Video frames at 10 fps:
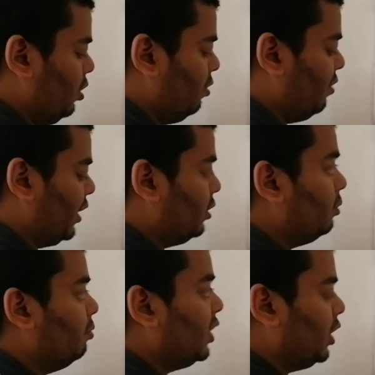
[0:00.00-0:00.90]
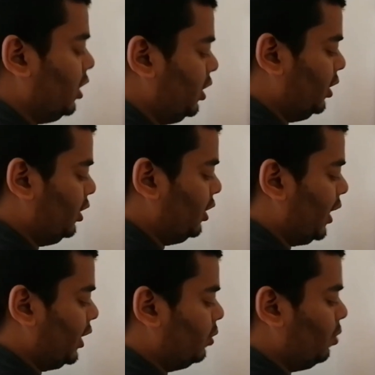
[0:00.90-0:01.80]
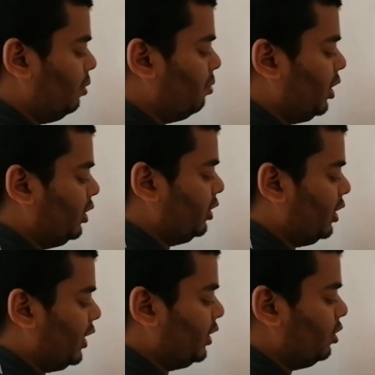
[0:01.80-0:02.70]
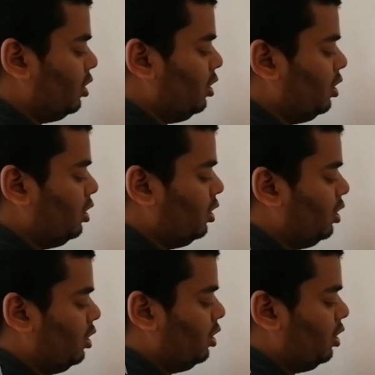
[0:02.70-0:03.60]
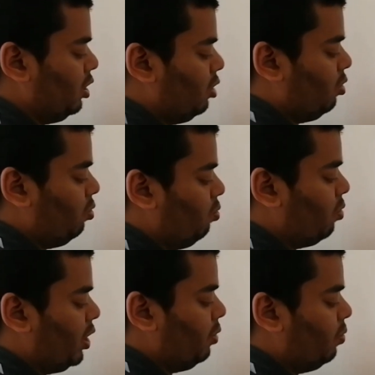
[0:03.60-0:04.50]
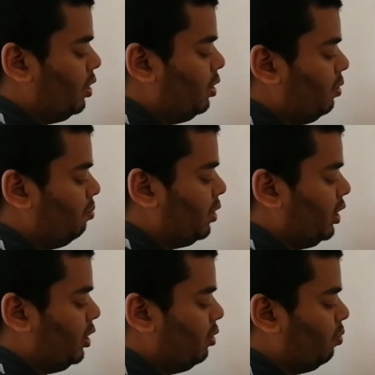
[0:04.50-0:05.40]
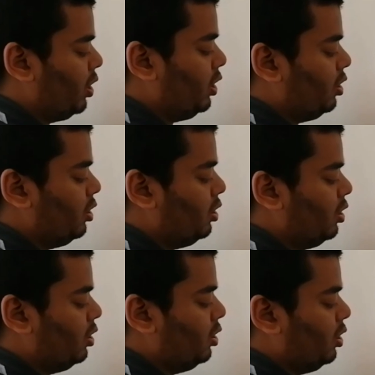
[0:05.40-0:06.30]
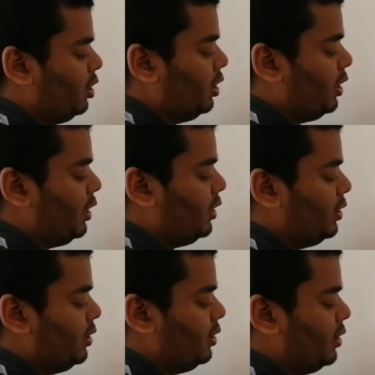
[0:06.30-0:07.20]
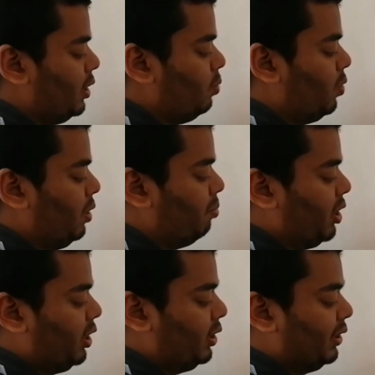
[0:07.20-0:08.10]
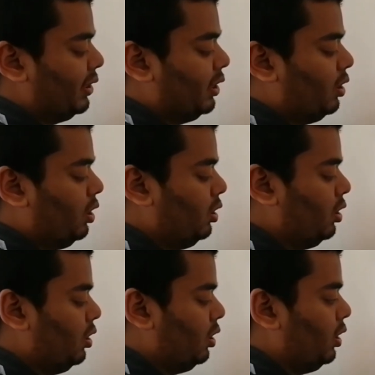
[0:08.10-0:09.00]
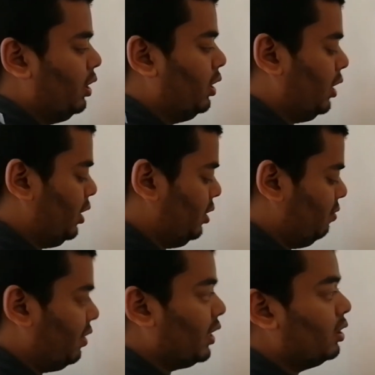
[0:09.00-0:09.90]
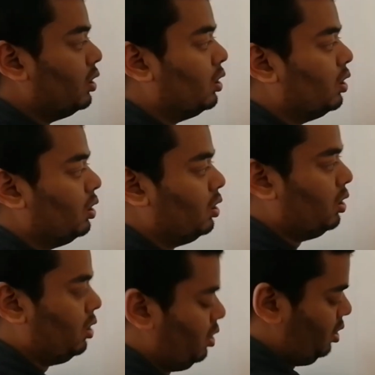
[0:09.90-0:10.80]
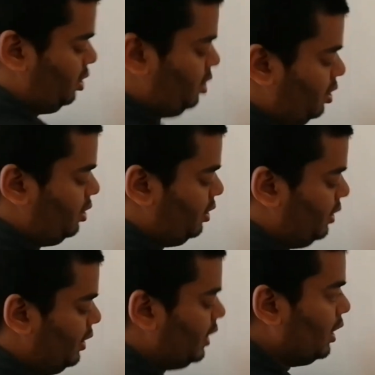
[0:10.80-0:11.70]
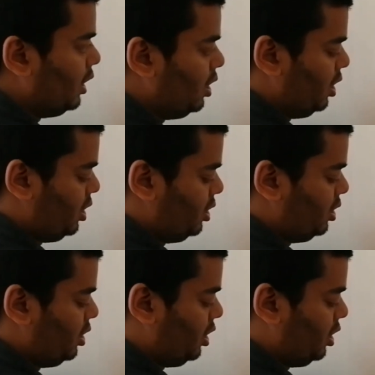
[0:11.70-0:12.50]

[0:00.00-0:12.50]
The vector B is x1 minus x0, y1 minus y0, and z1 minus z0. And the vector D is,